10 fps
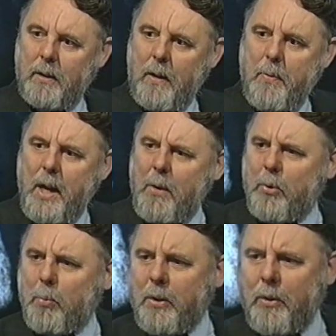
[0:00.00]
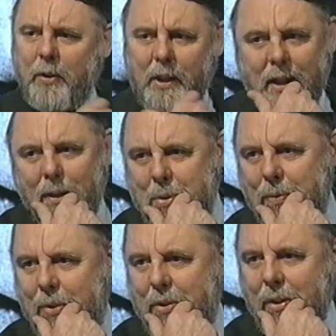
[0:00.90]
And that was wonderful in
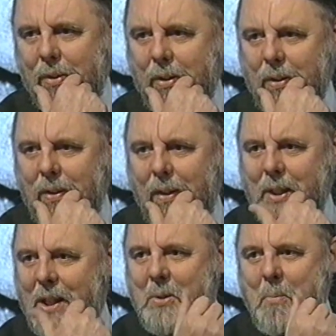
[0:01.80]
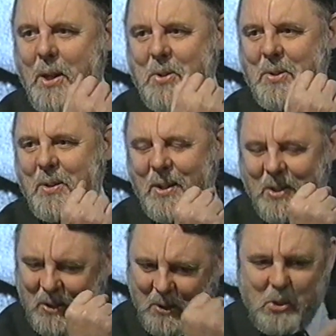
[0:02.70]
captivity, you know. I mean, can you imagine,
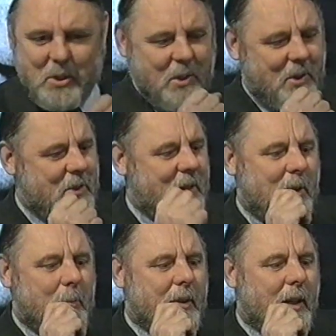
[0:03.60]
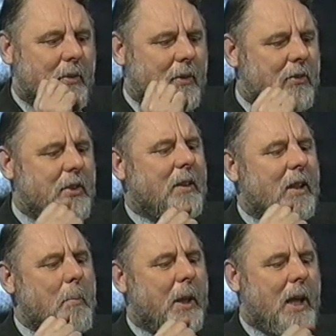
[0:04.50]
locked in those circumstances,
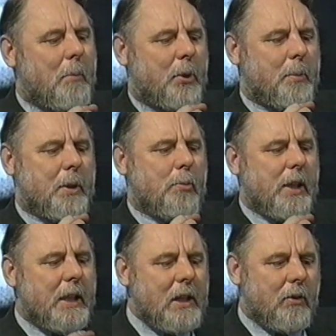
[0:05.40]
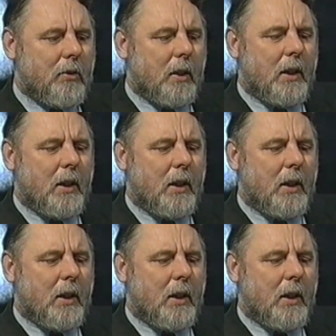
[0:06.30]
suddenly being able to be released,